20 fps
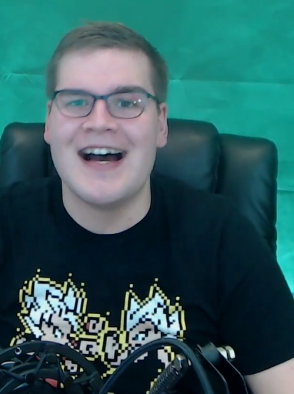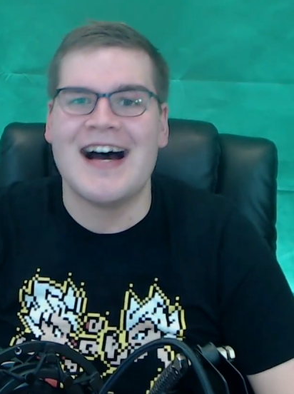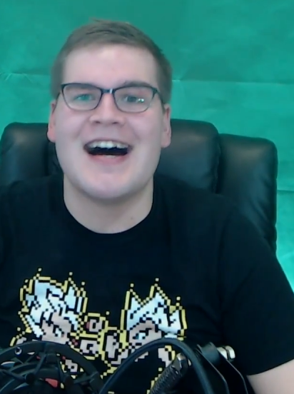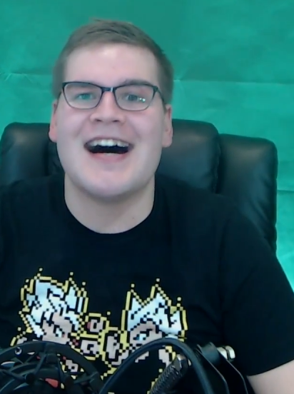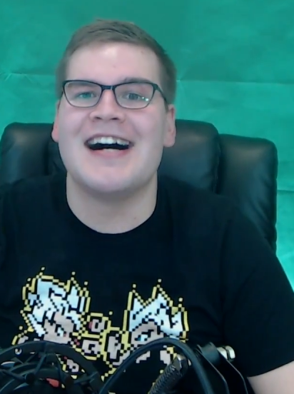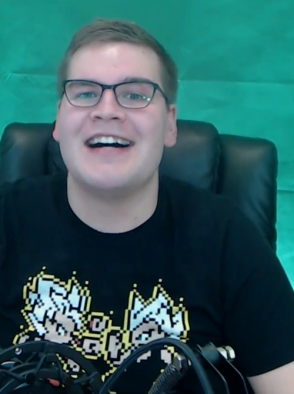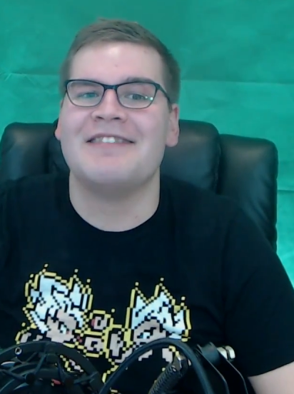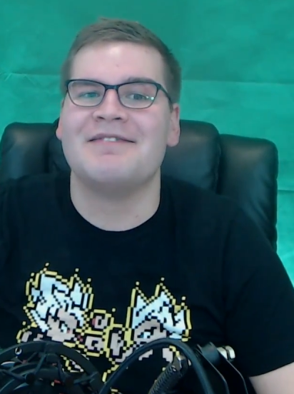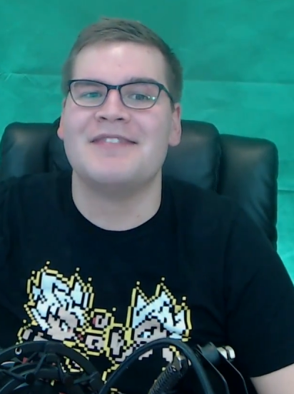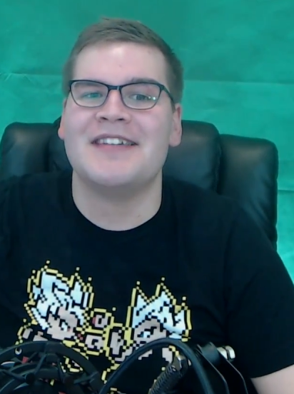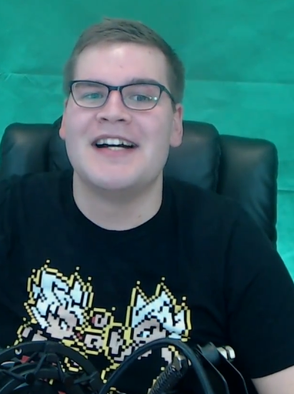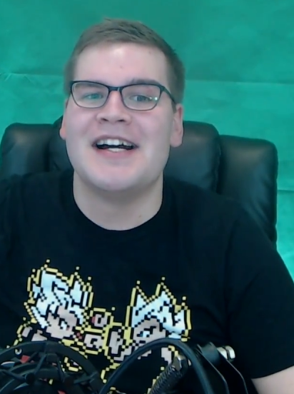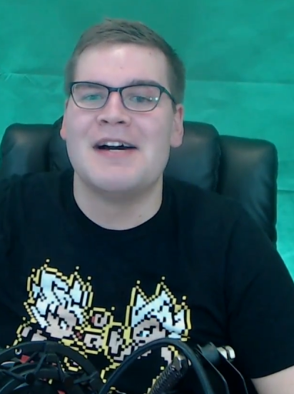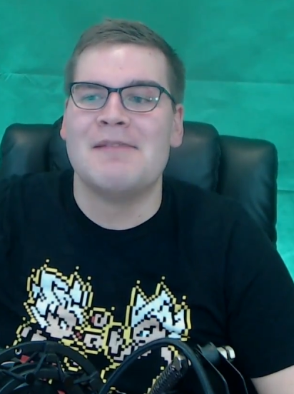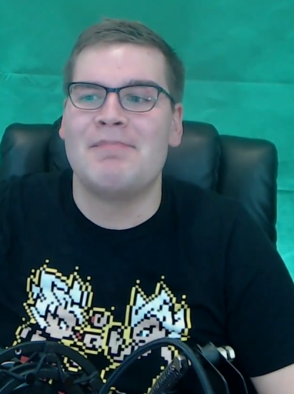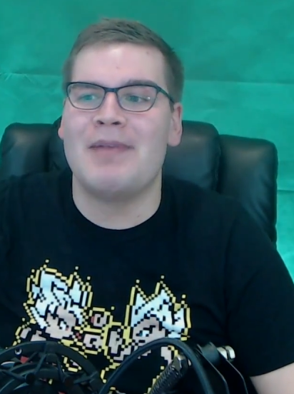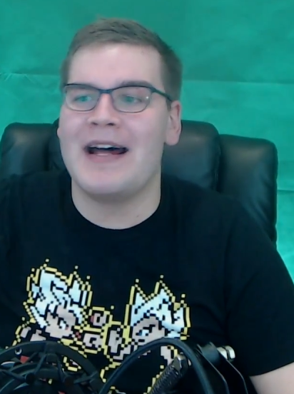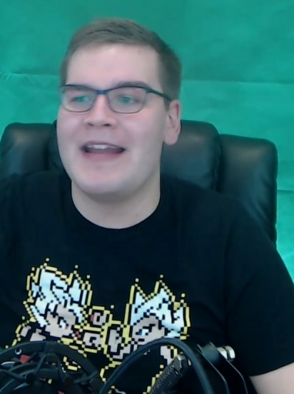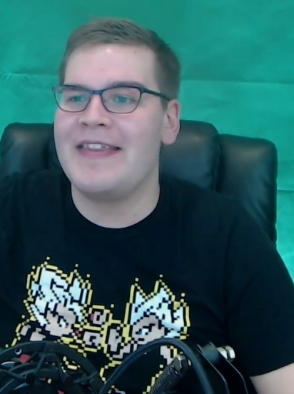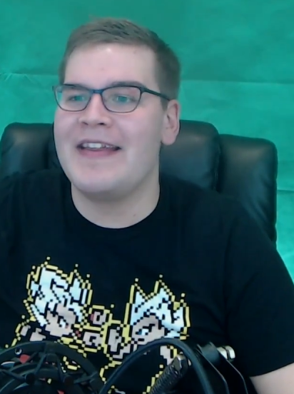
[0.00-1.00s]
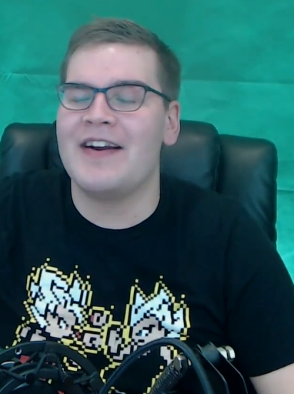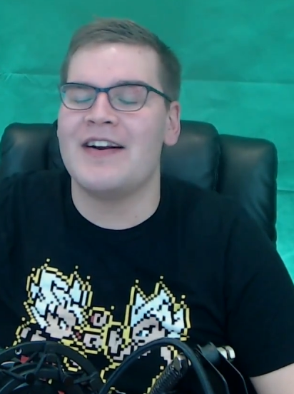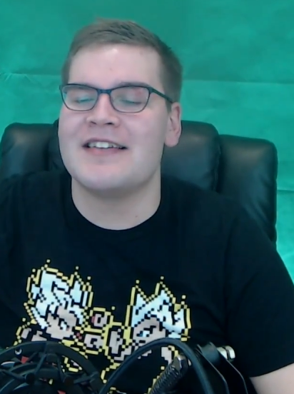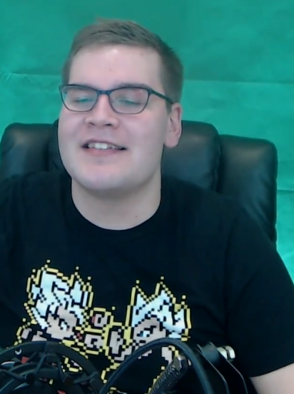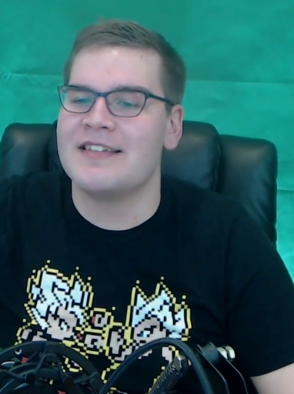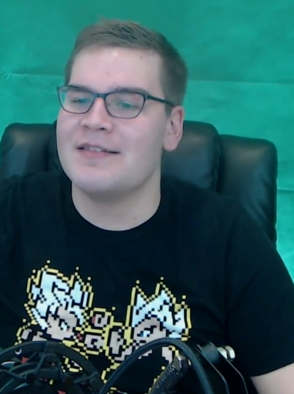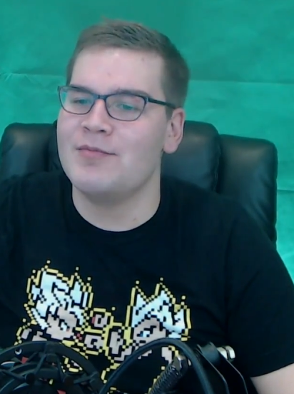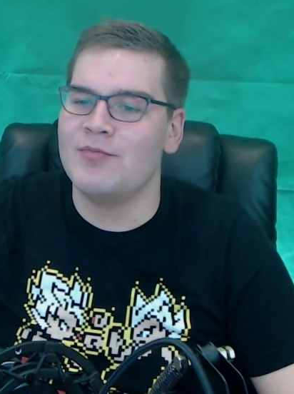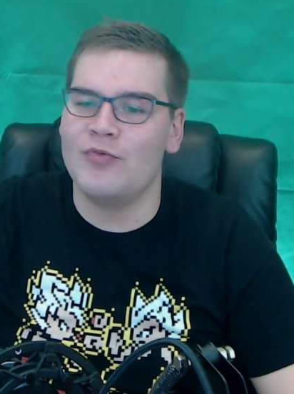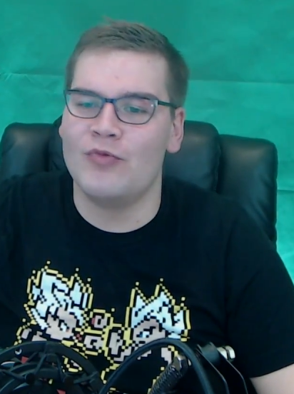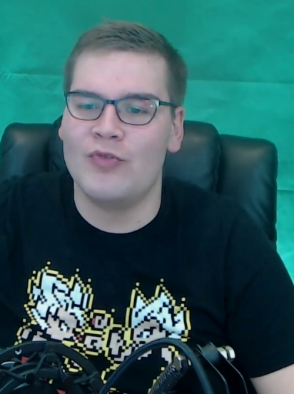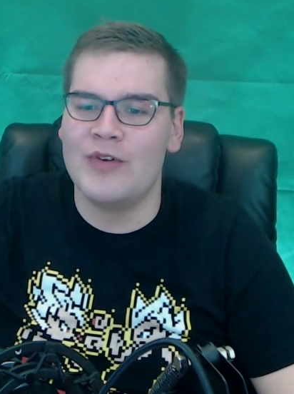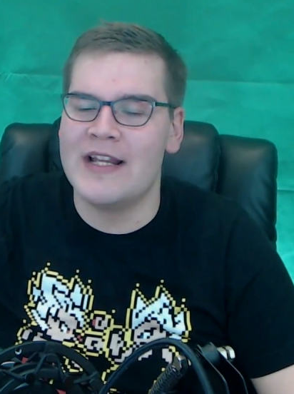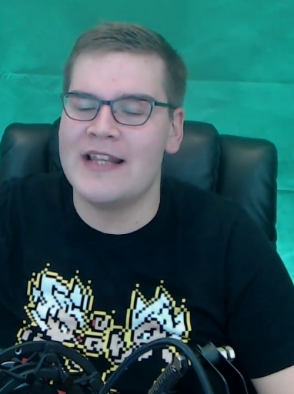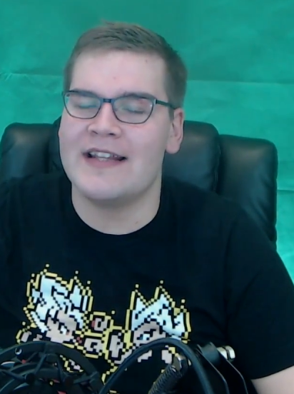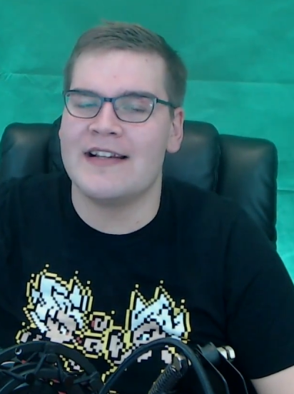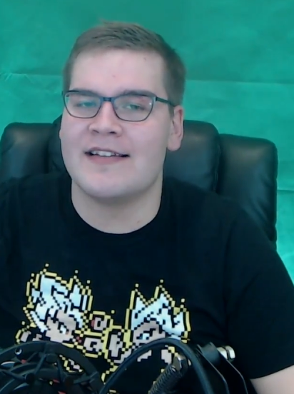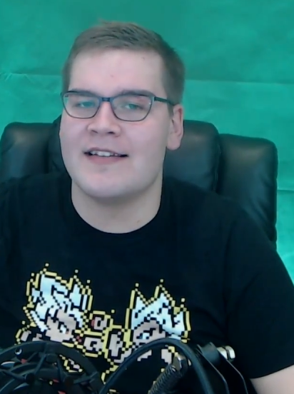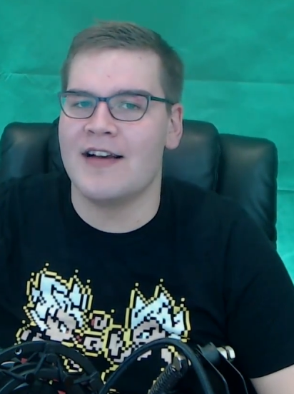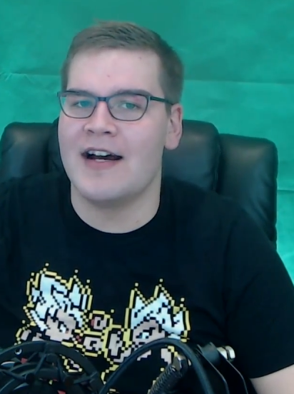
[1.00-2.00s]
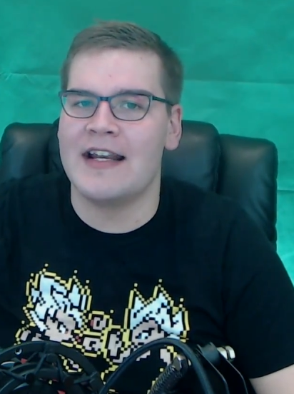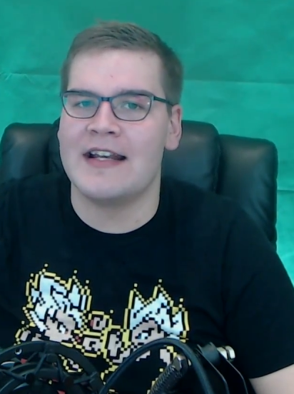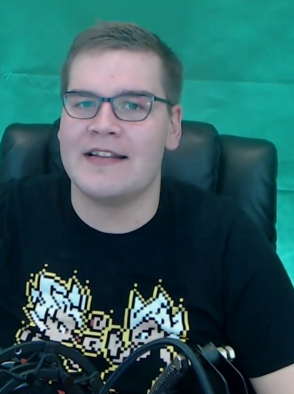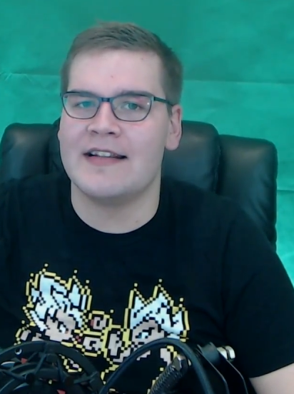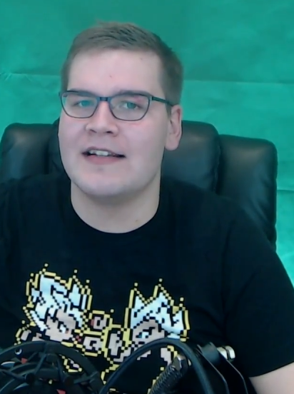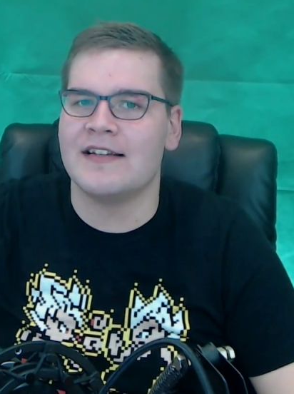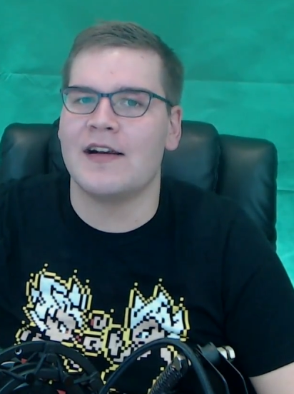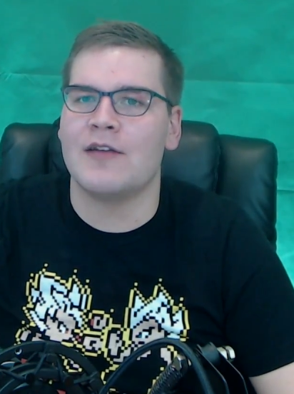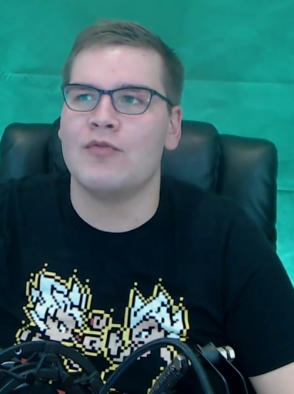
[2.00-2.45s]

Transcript: But there are some really exciting things.